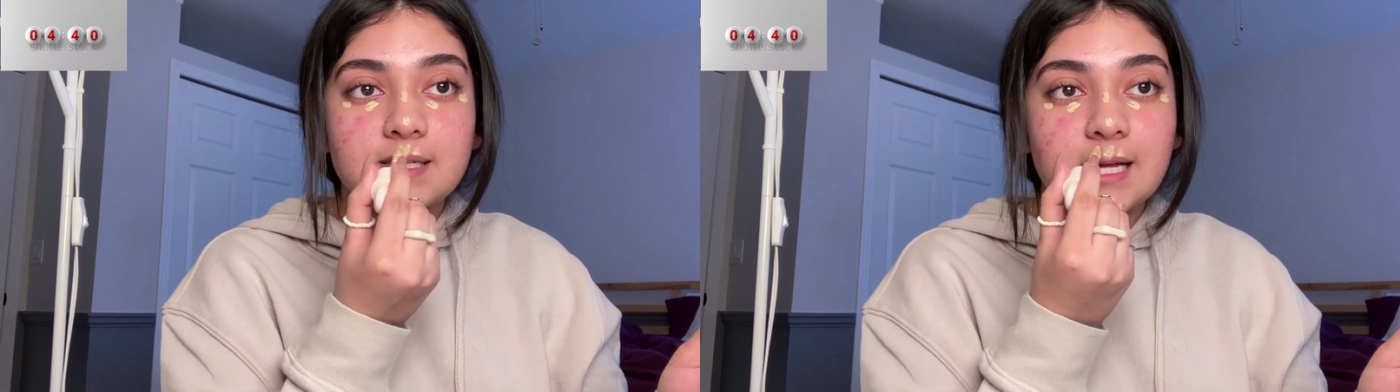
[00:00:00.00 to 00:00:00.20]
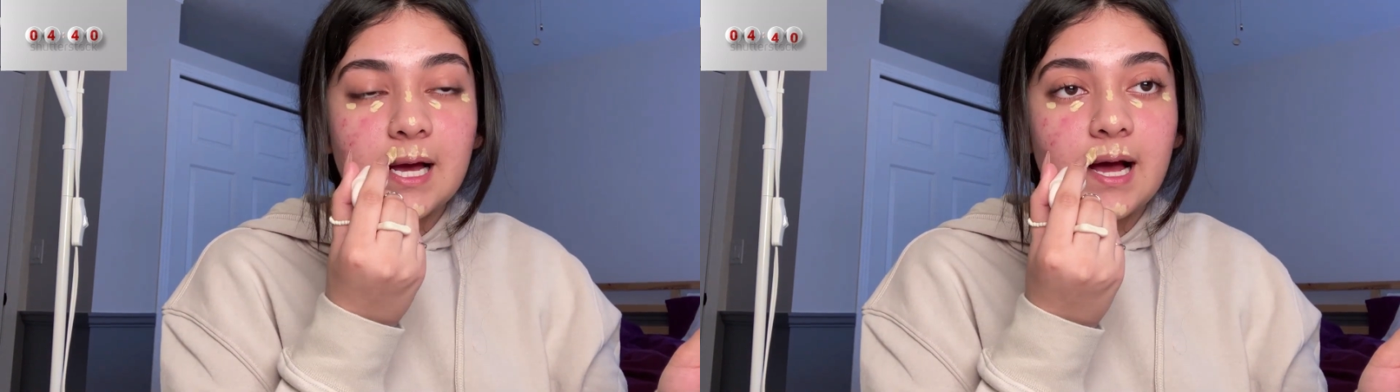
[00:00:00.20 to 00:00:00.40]

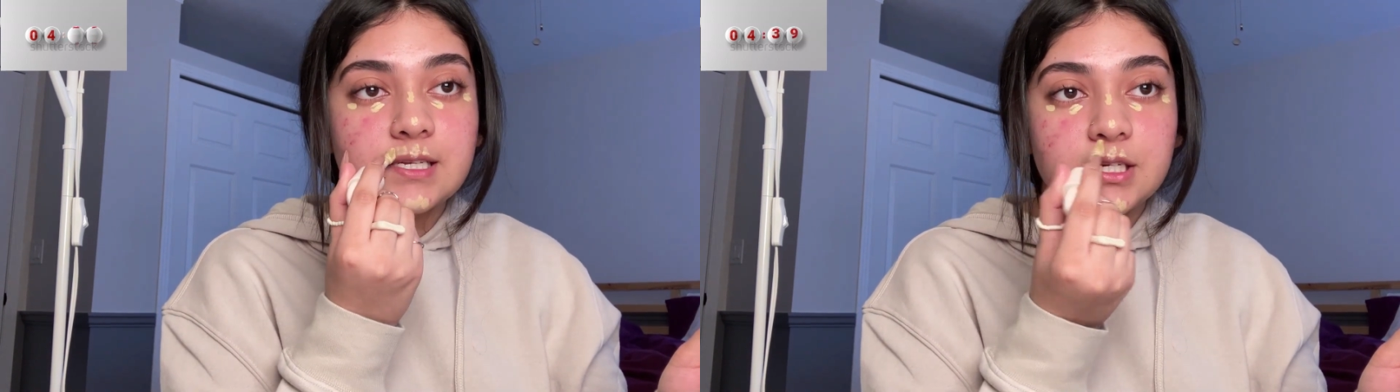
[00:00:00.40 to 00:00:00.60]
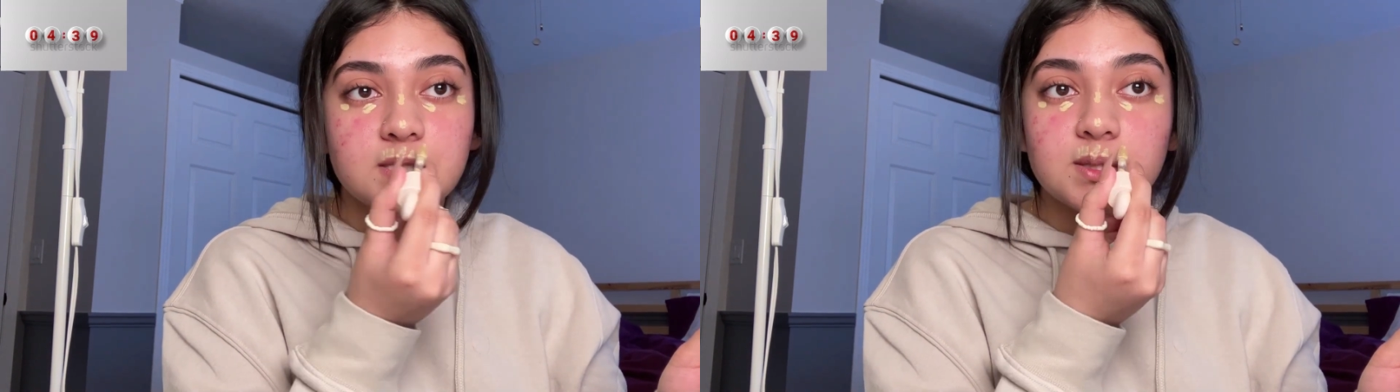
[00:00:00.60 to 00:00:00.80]
Like I
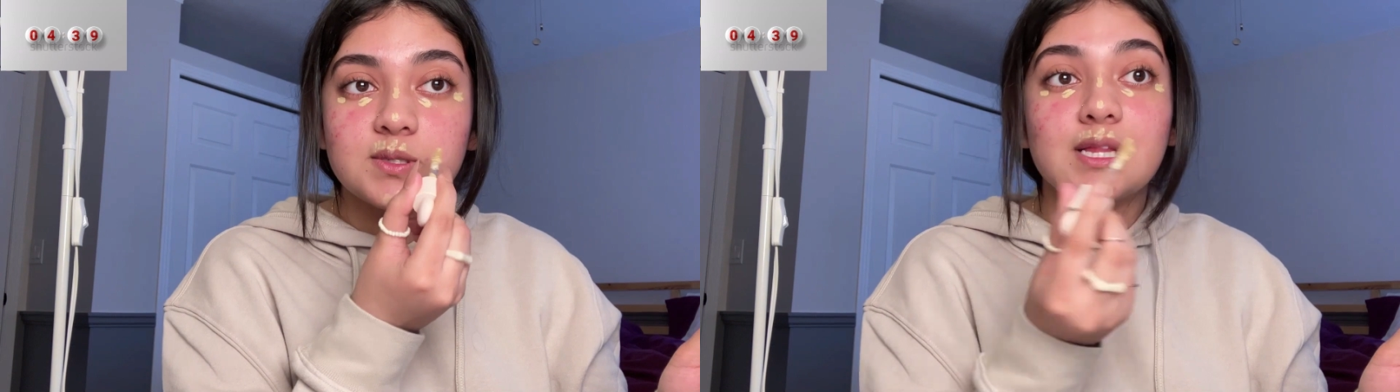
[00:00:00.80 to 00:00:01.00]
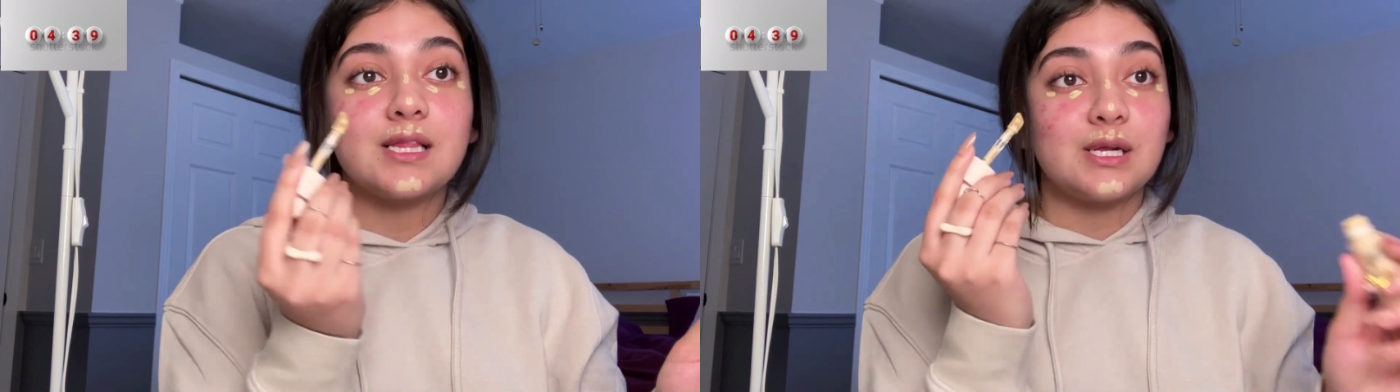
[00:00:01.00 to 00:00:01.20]
just use a
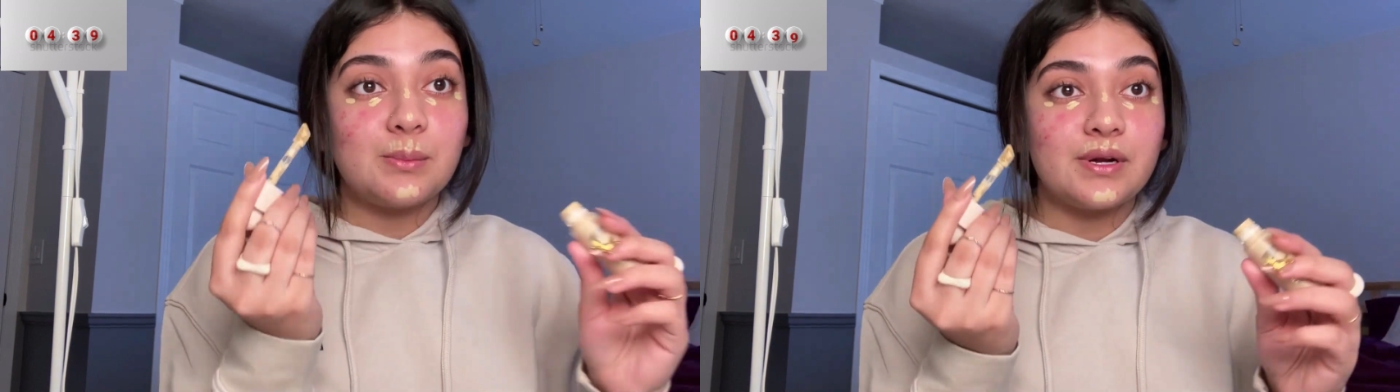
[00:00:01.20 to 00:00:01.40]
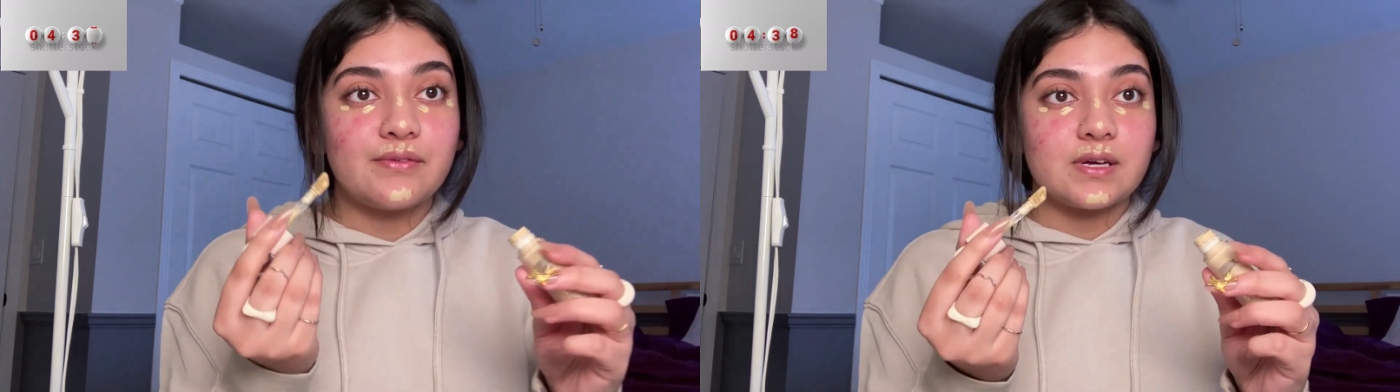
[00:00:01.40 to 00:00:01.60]
little bit
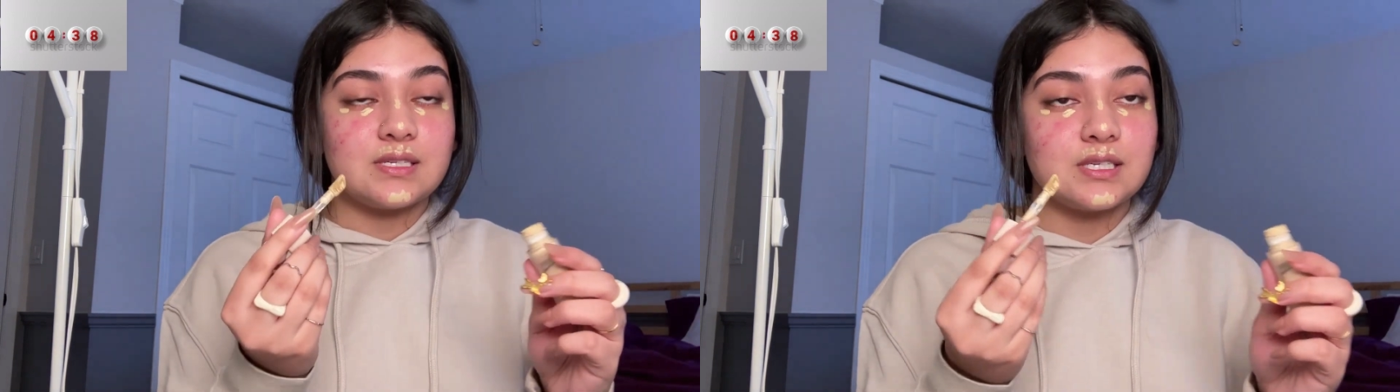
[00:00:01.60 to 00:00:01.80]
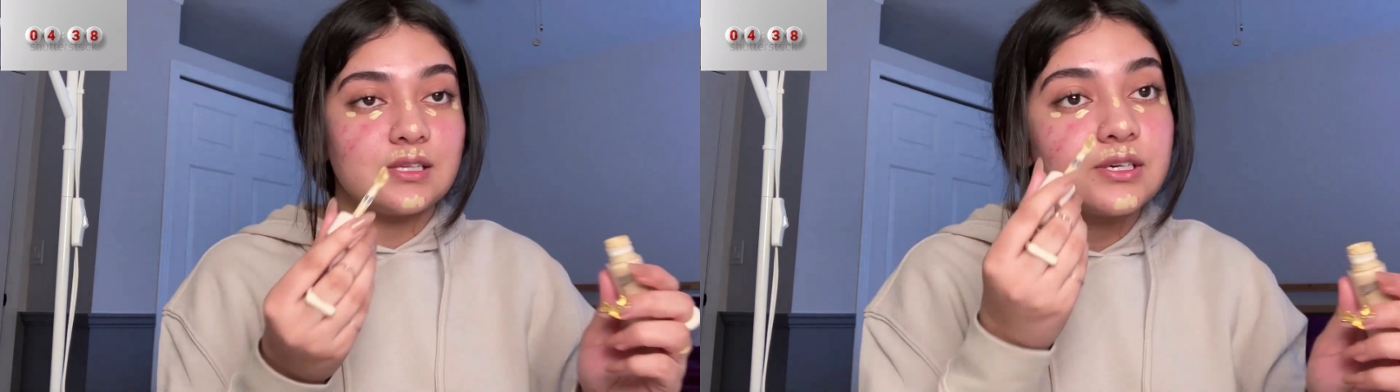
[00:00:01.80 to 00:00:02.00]
of a
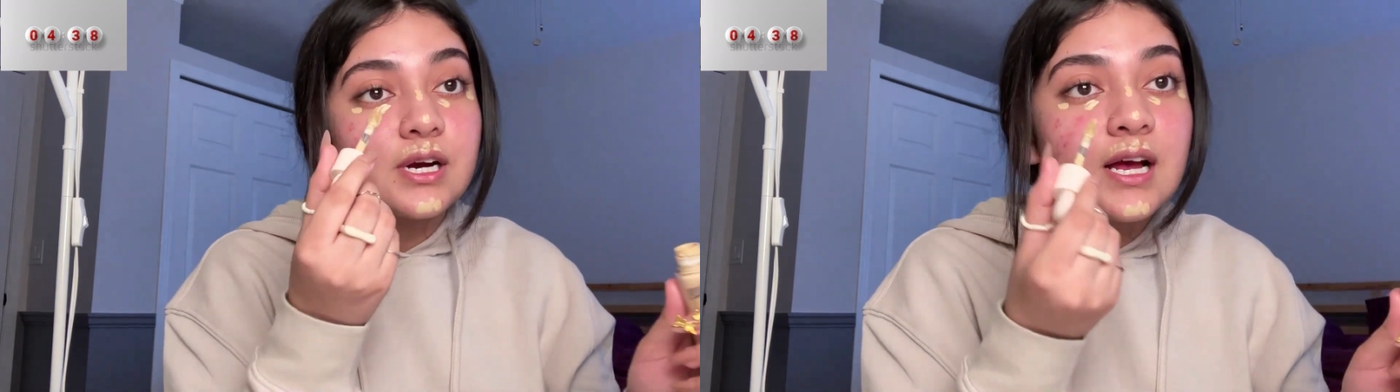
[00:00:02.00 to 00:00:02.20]
concealer,